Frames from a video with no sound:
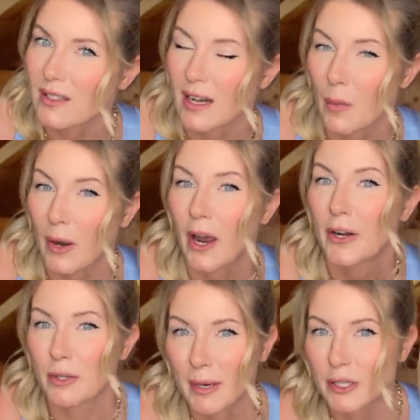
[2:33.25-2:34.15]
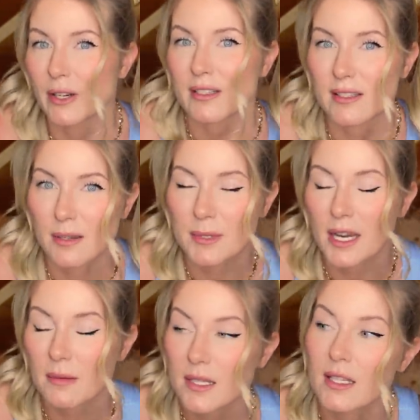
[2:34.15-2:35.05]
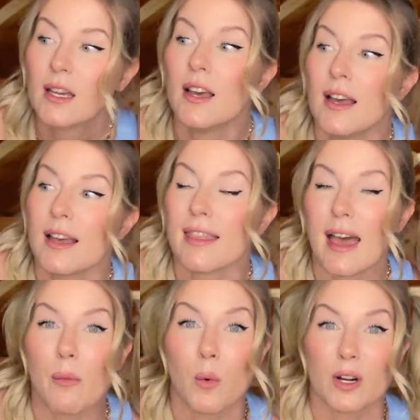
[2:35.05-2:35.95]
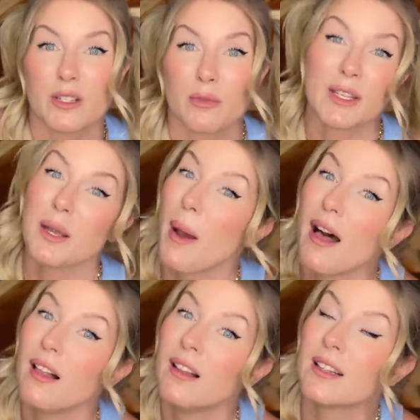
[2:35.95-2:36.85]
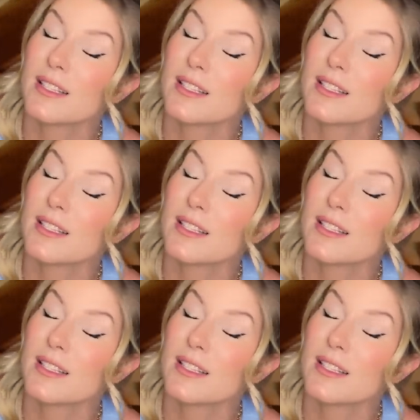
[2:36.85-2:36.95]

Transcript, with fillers: that I wear under my dresses sometimes. That worked really well.